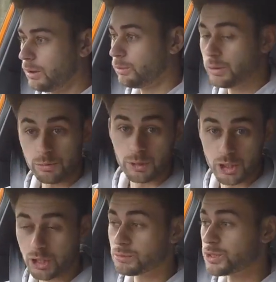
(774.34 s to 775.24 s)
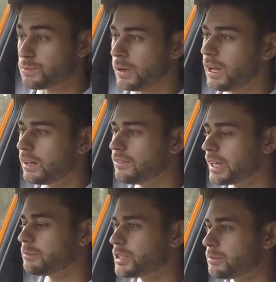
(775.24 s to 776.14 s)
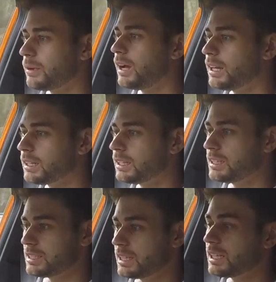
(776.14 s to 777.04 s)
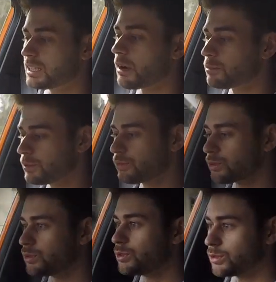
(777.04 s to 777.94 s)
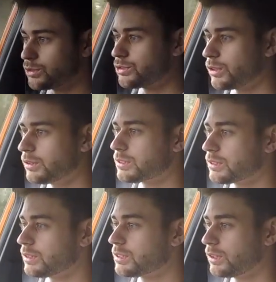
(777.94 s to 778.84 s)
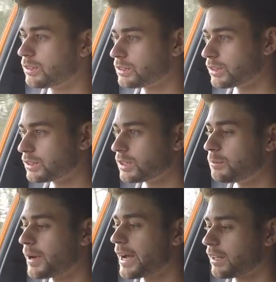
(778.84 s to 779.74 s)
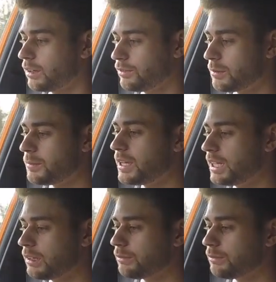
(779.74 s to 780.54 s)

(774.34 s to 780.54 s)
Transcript: which comes as part of the MG Pilot, is the adaptive cruise control. So it's hooked onto the back of the Mini